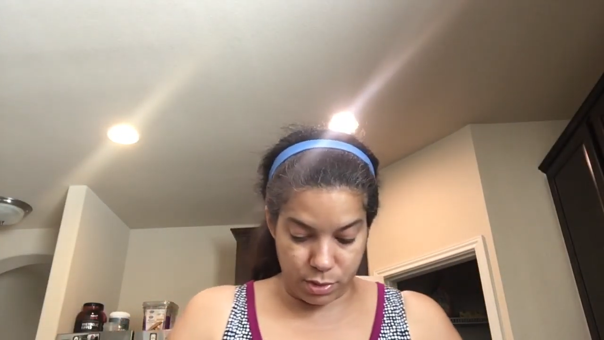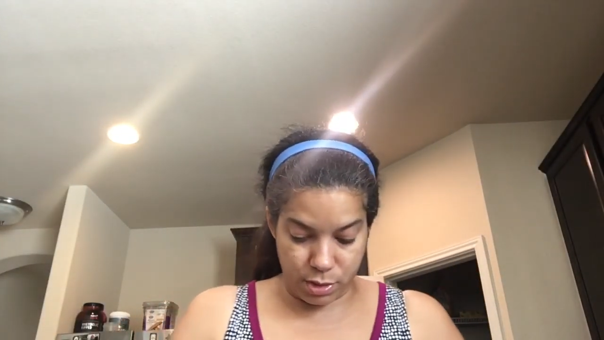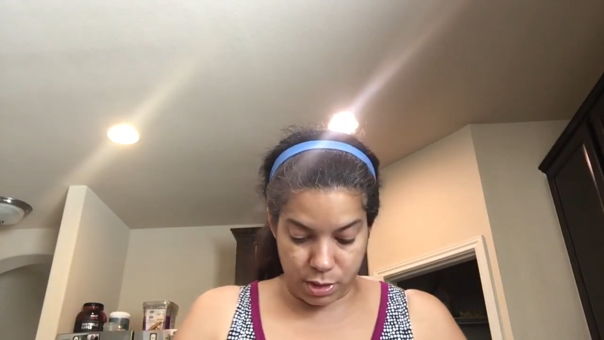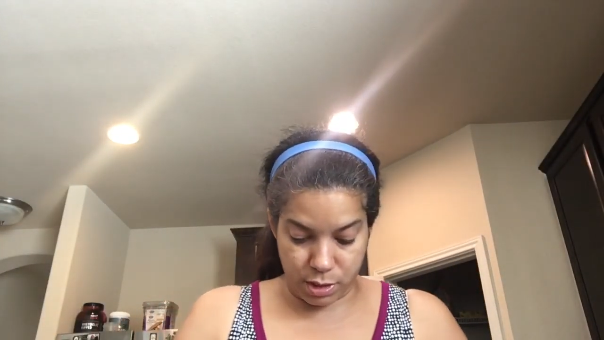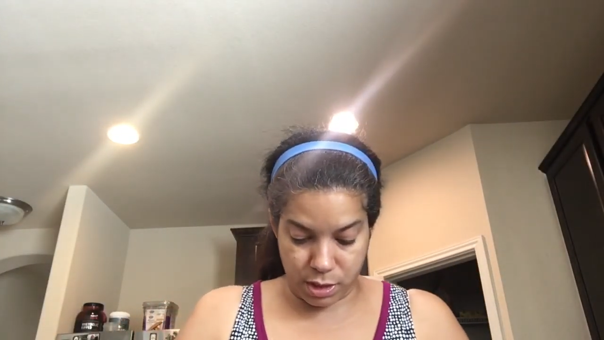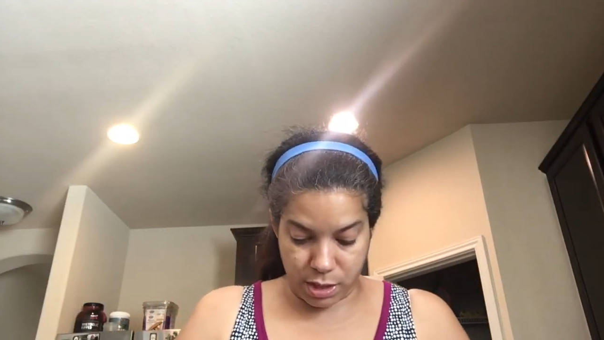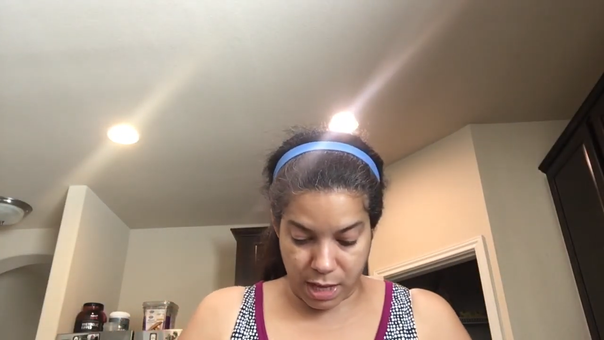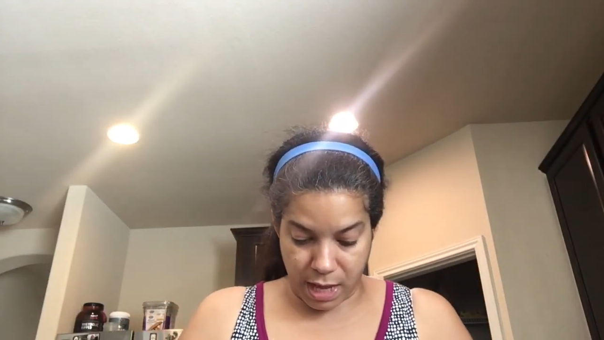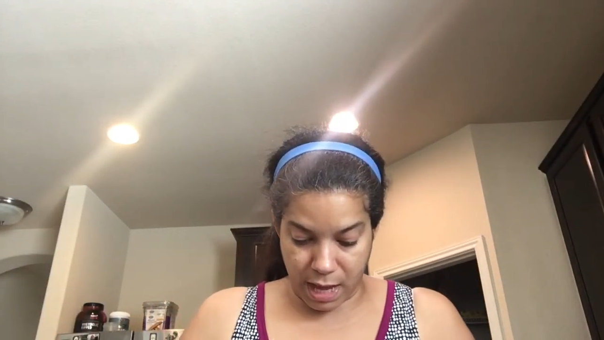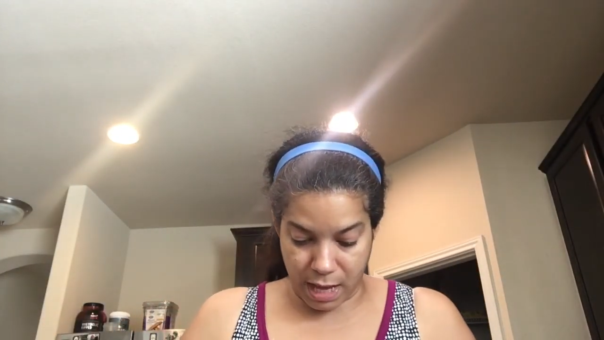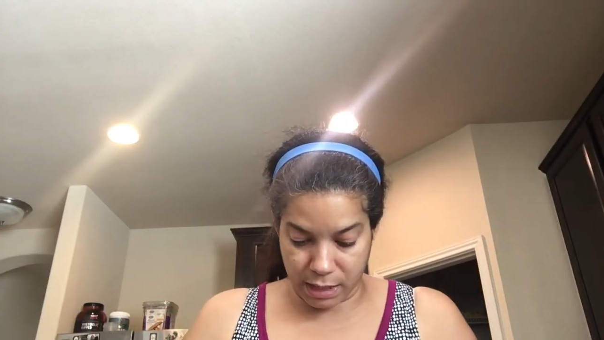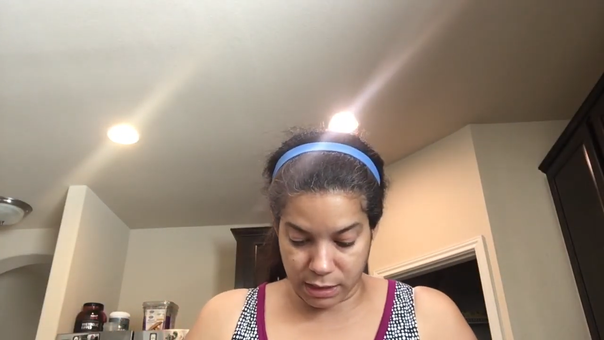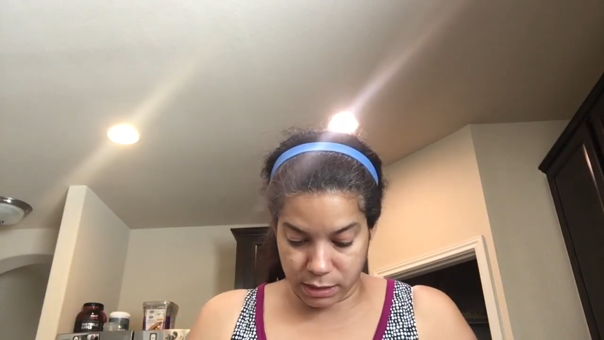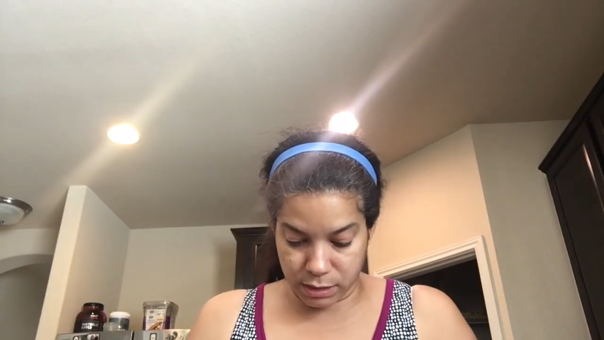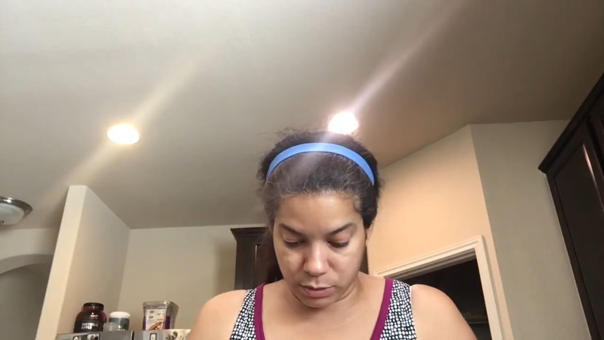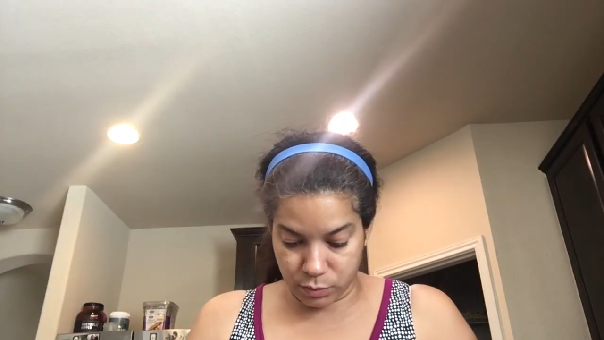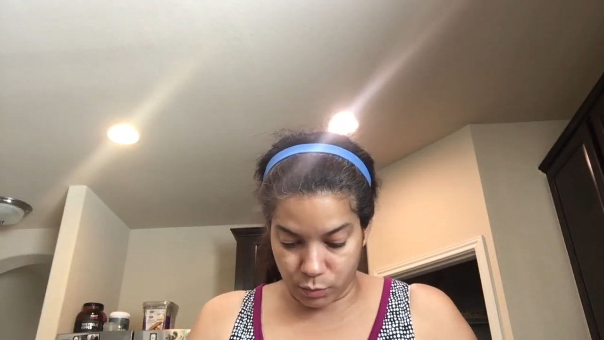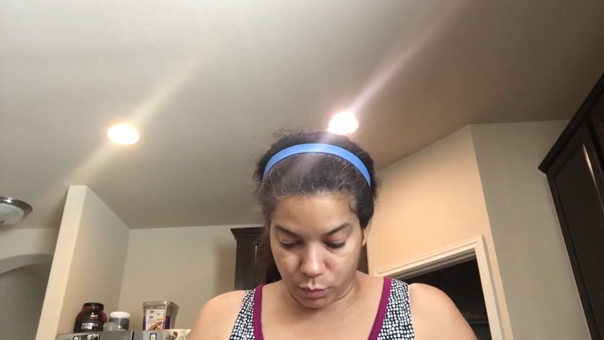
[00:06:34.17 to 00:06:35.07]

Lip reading: next